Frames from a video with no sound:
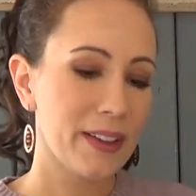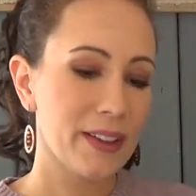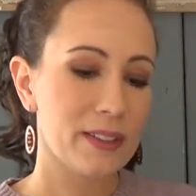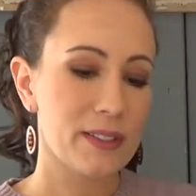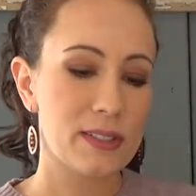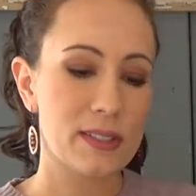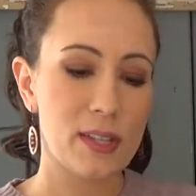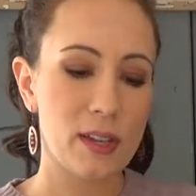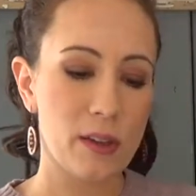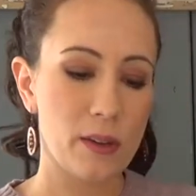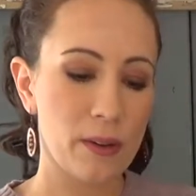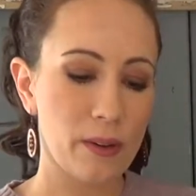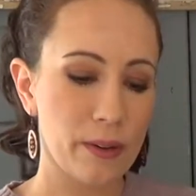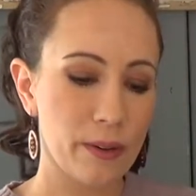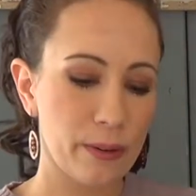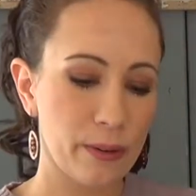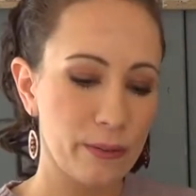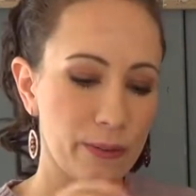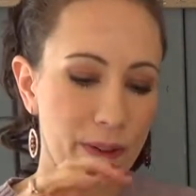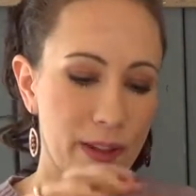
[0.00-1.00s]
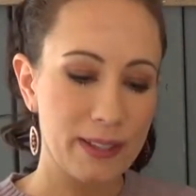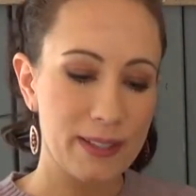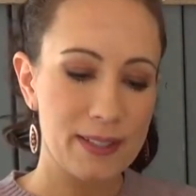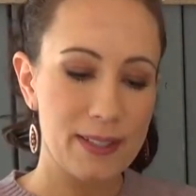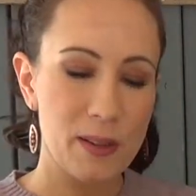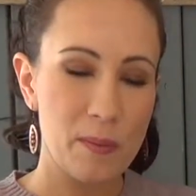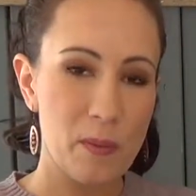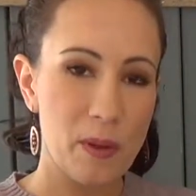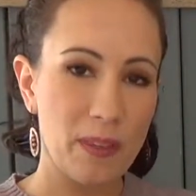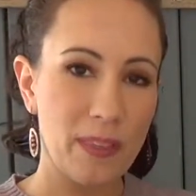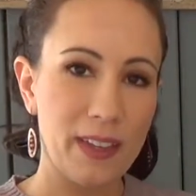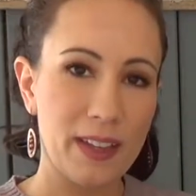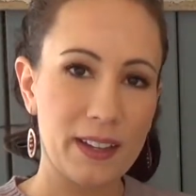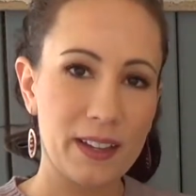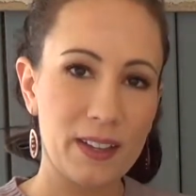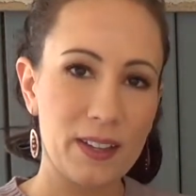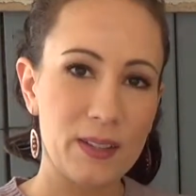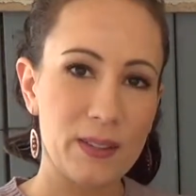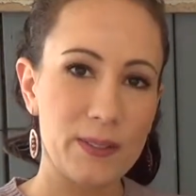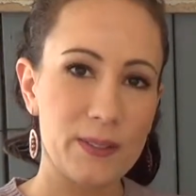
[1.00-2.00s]
So find someone that
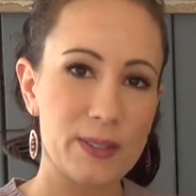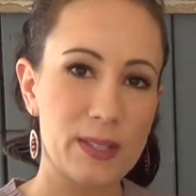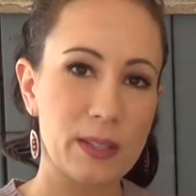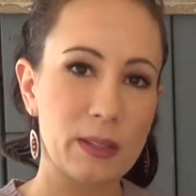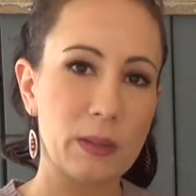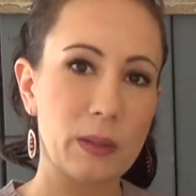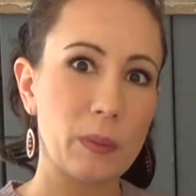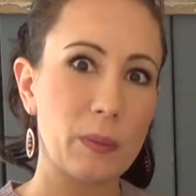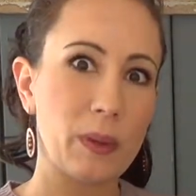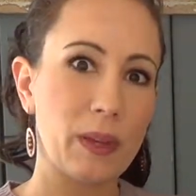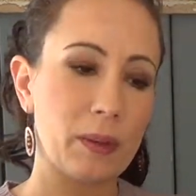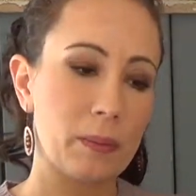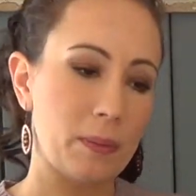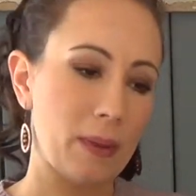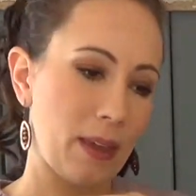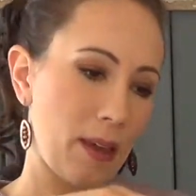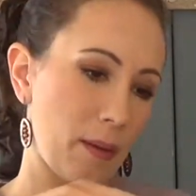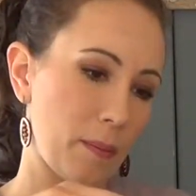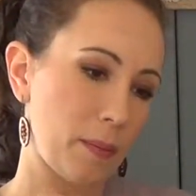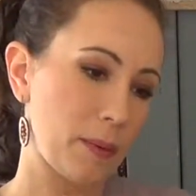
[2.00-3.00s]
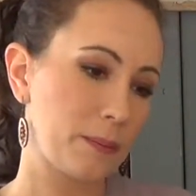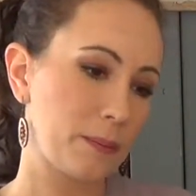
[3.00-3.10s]
could use a little pick-me-up.